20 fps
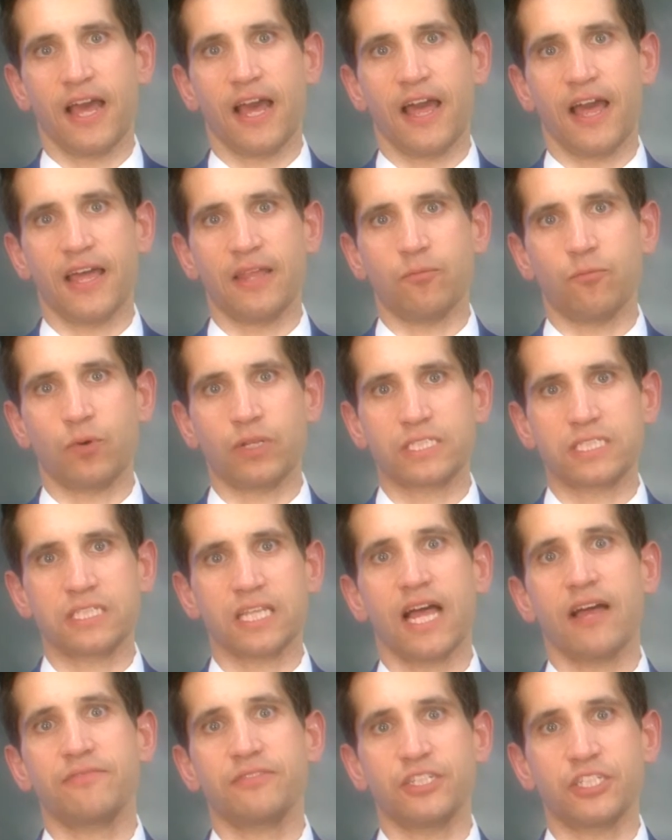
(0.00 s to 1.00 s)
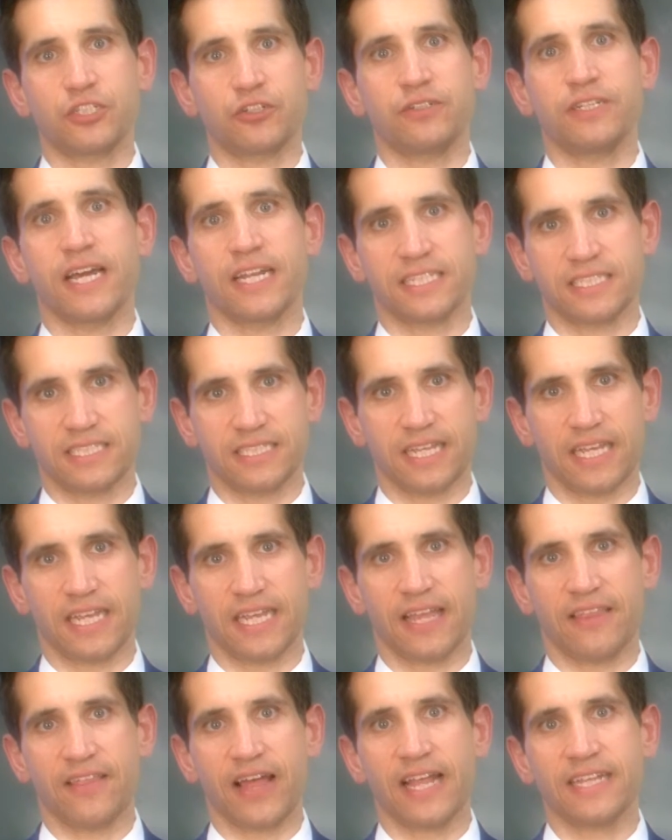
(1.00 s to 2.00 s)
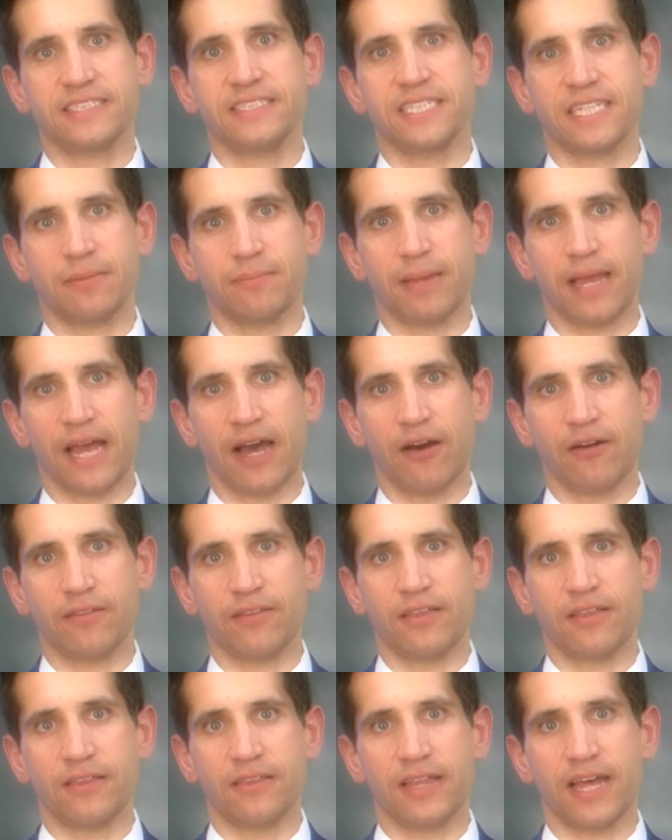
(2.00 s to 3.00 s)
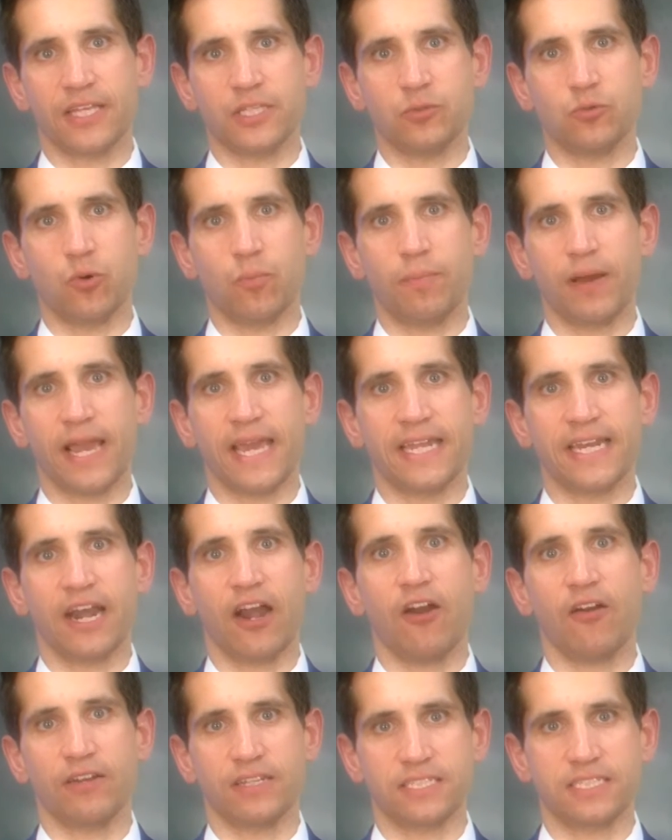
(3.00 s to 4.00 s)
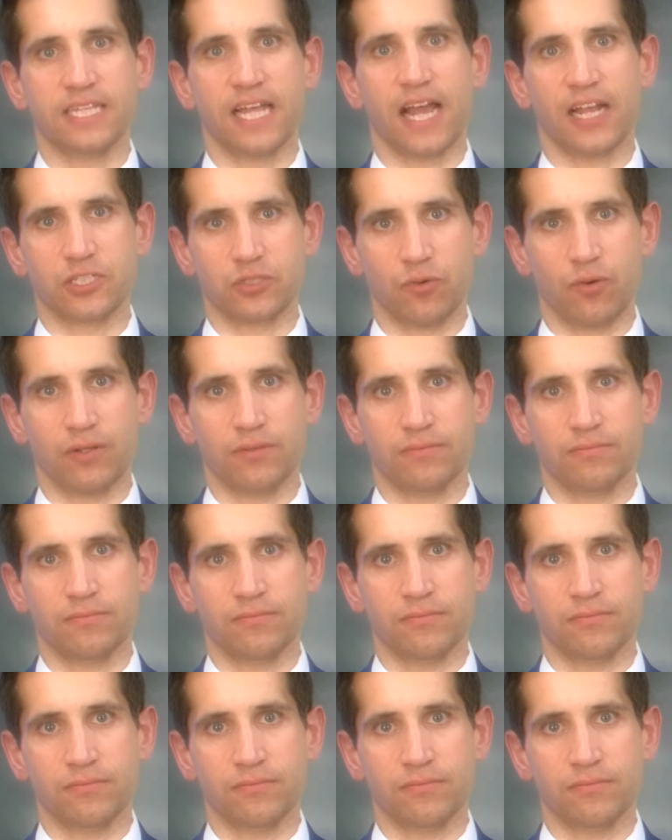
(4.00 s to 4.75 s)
and what's left is your net estate, and that's the amount that you will pay inheritance tax on.